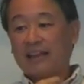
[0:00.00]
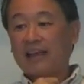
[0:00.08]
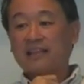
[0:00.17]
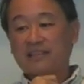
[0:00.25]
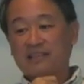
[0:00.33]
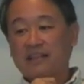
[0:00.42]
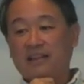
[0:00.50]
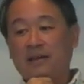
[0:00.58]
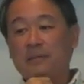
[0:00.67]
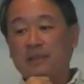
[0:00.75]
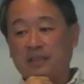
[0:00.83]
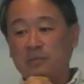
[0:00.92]
would like to see
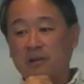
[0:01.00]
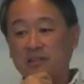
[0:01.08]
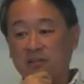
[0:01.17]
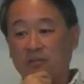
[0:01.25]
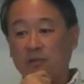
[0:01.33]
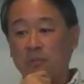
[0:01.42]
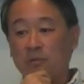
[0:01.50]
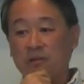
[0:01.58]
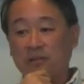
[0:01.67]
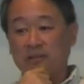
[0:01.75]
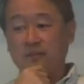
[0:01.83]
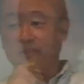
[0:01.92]
them express their
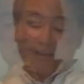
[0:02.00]
viewpoints.